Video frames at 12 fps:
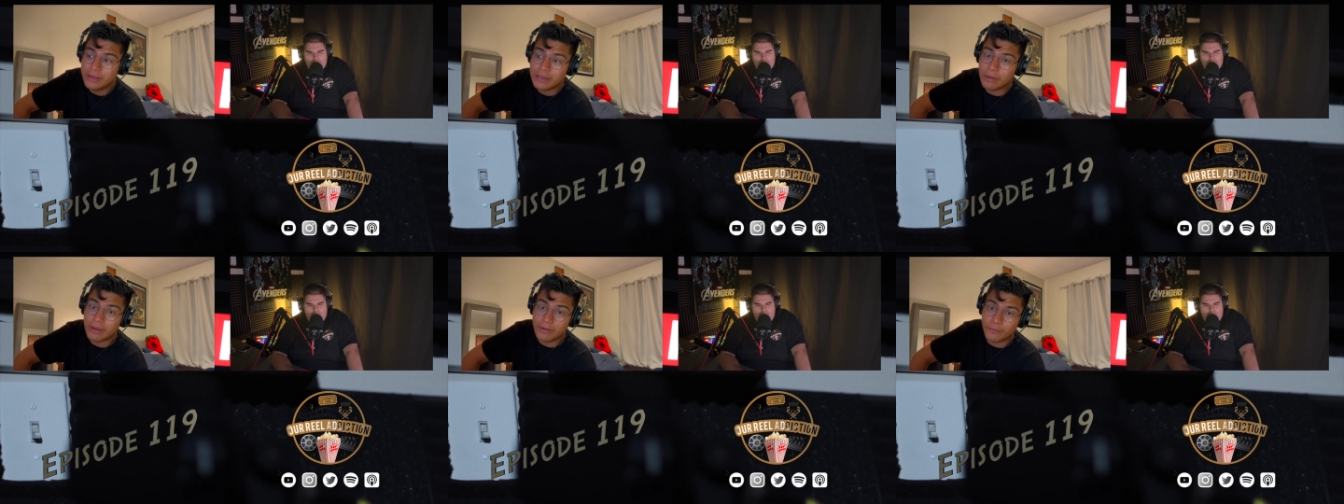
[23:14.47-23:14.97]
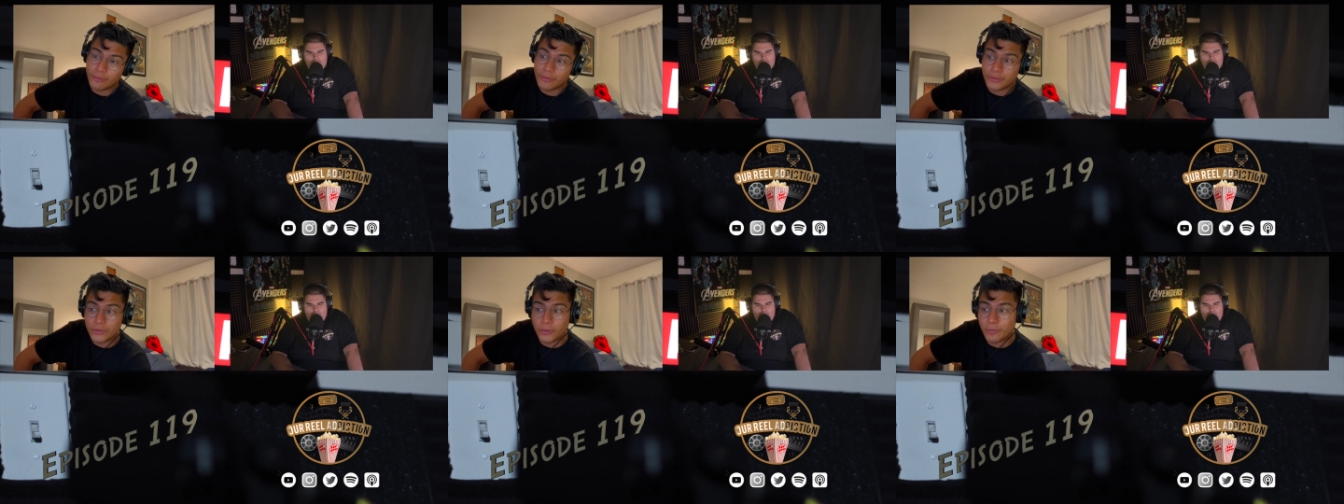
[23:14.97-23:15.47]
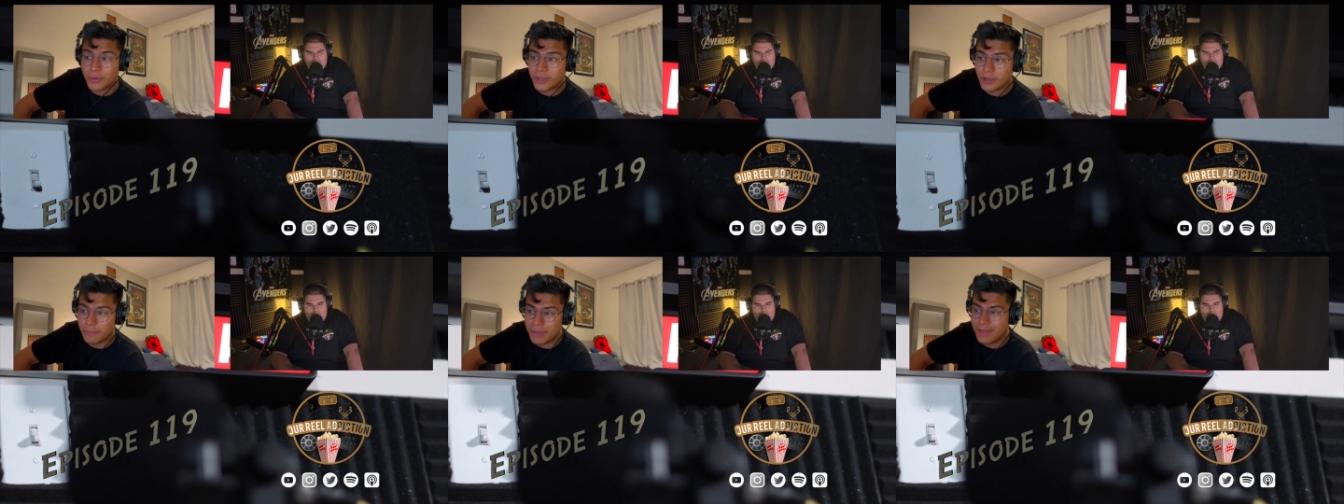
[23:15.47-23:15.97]
However, the two
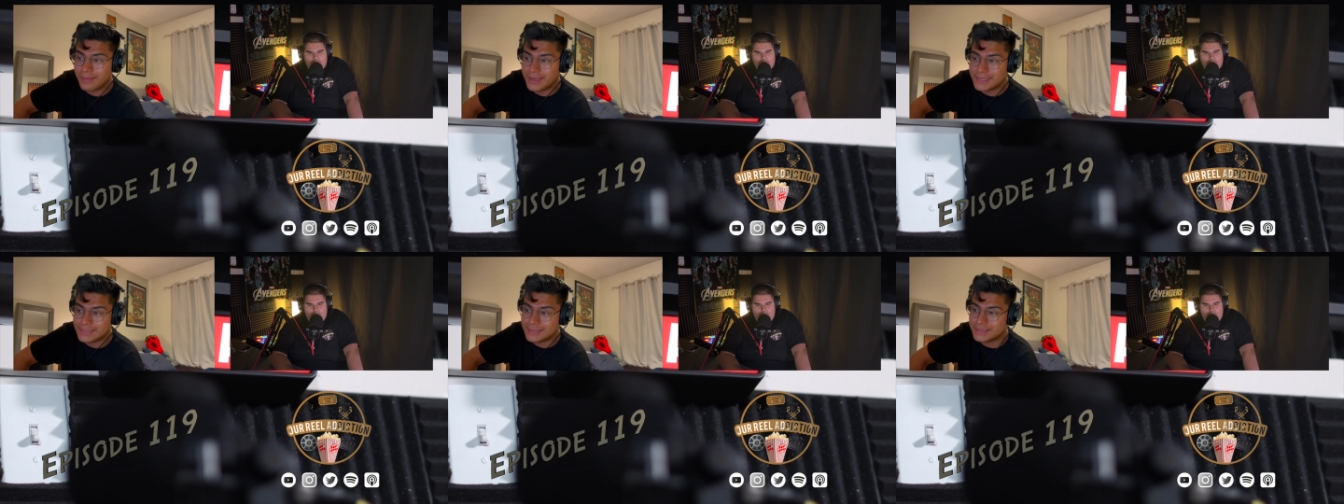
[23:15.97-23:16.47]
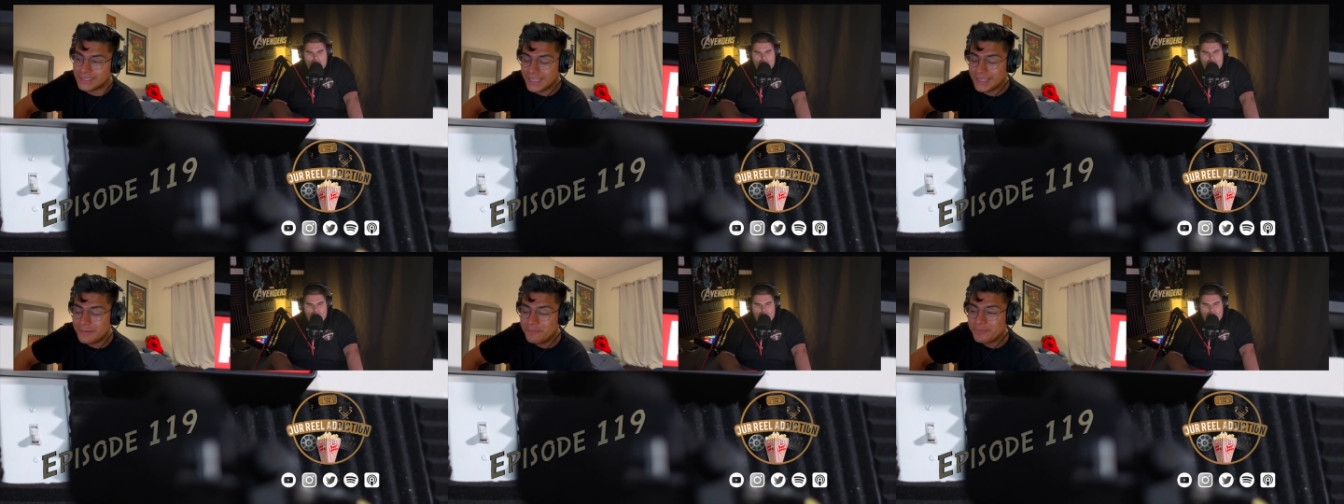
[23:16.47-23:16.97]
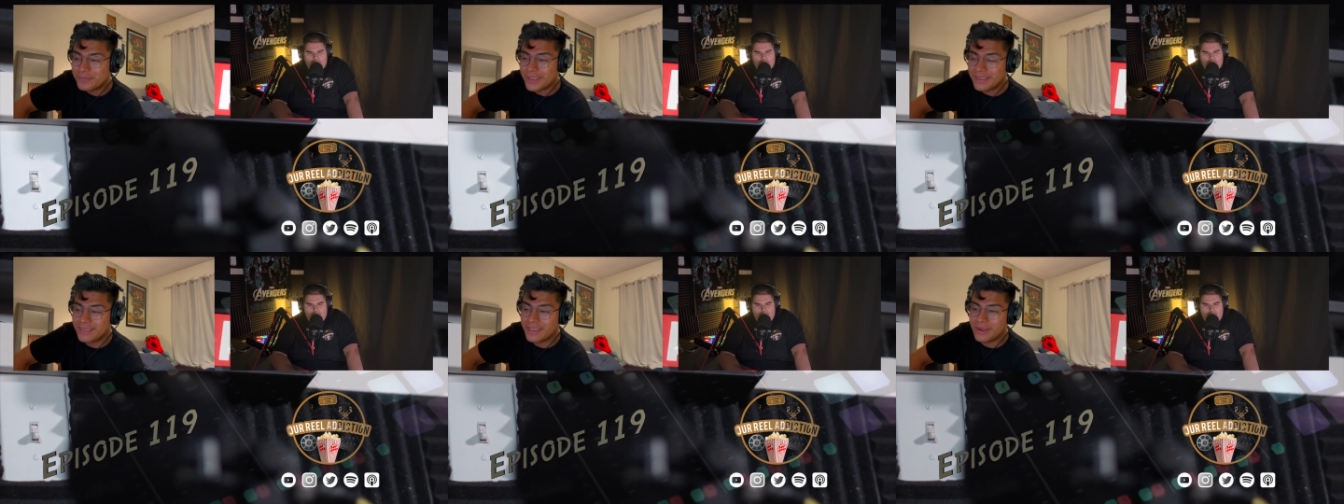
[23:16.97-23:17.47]
become allies instead,
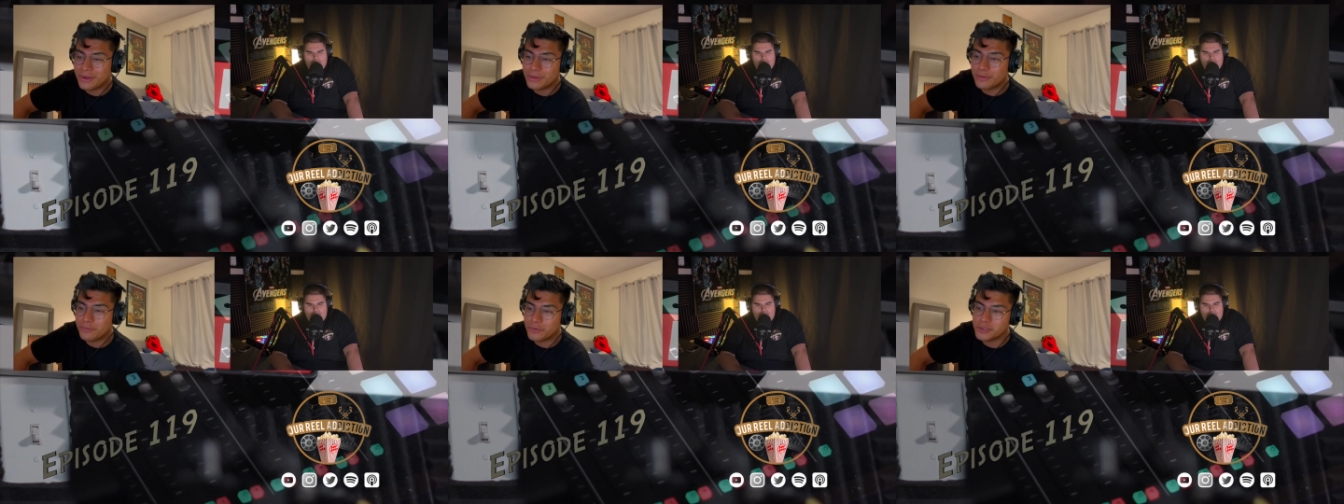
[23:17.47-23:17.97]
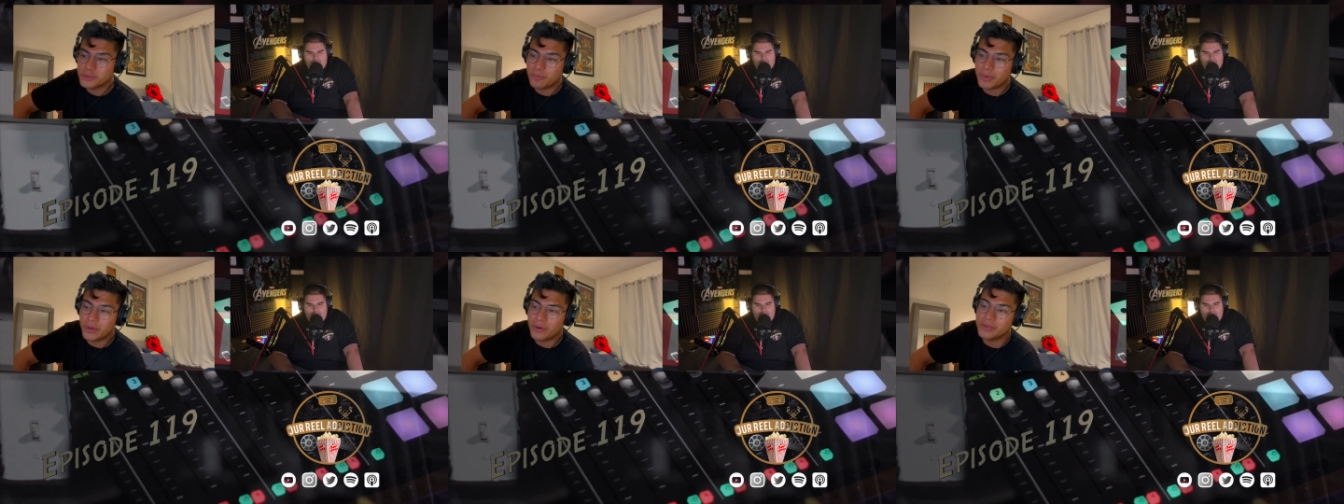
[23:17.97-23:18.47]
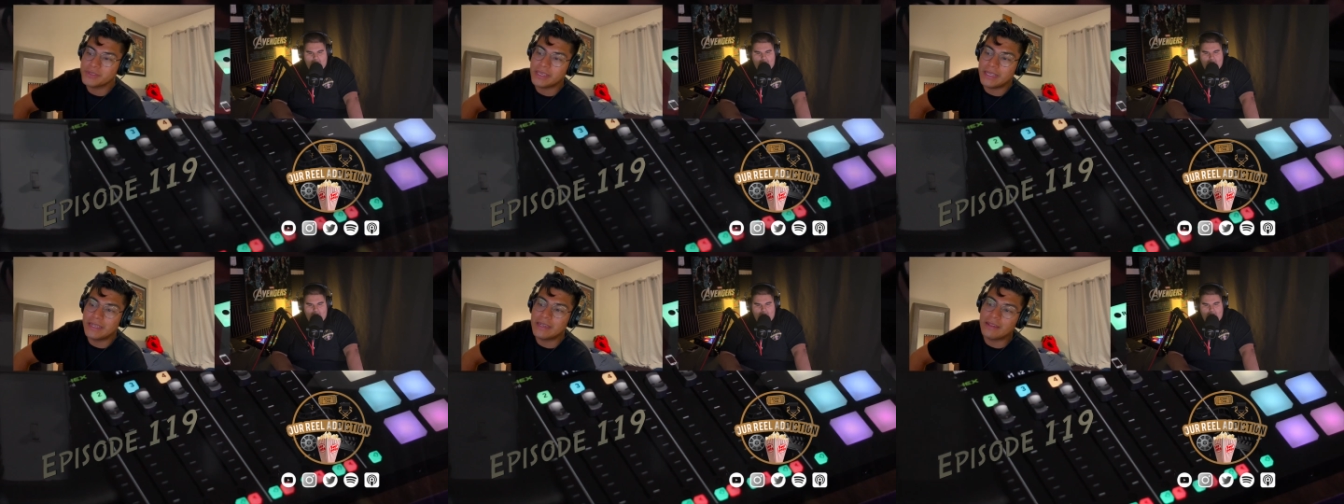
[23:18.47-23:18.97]
and the character first appears
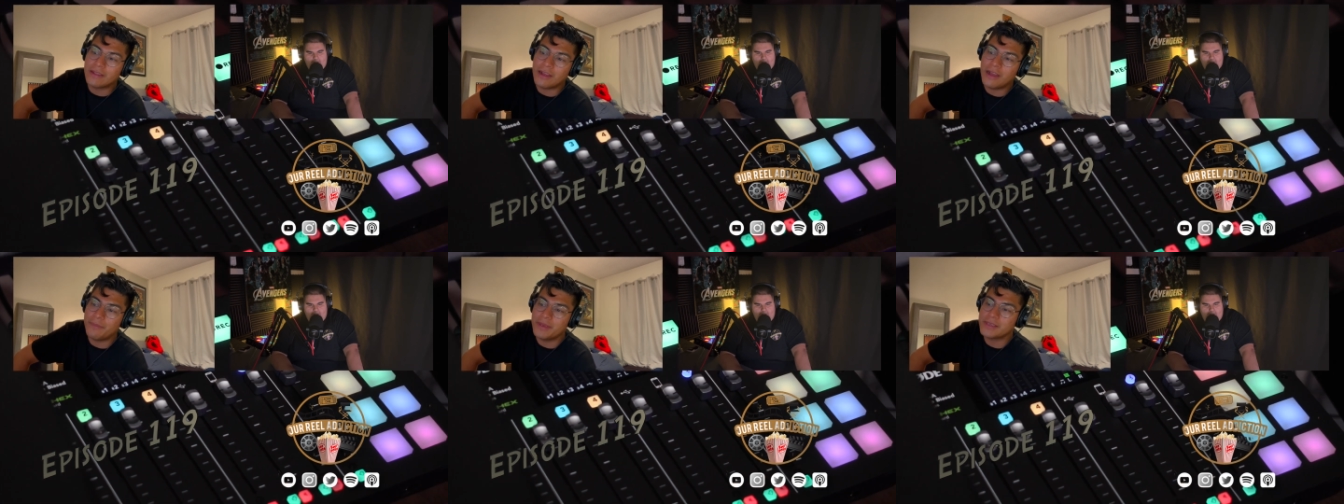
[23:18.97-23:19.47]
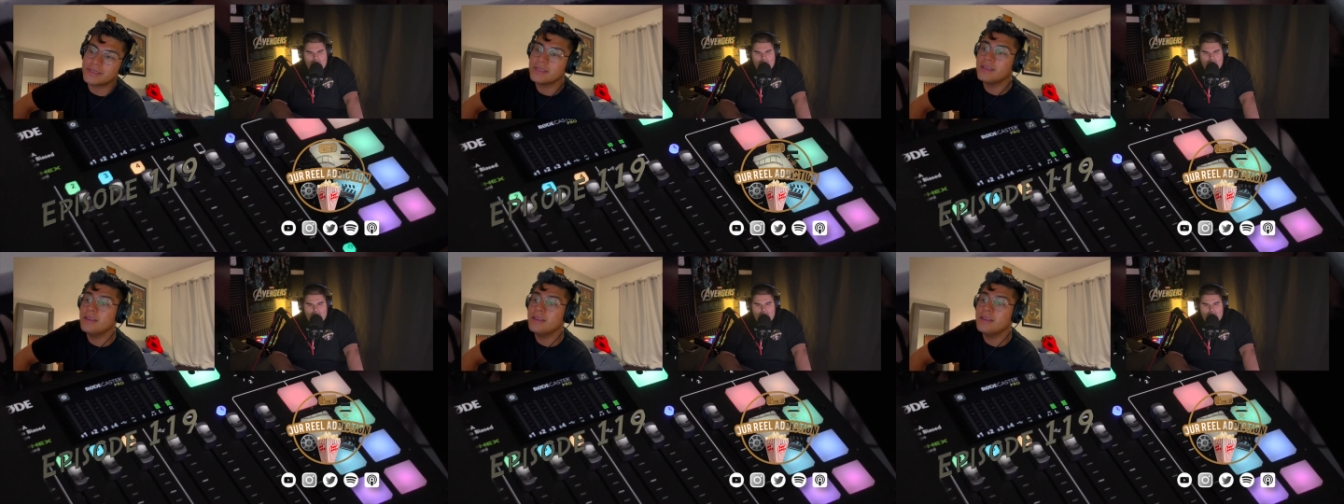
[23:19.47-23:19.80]
in the comics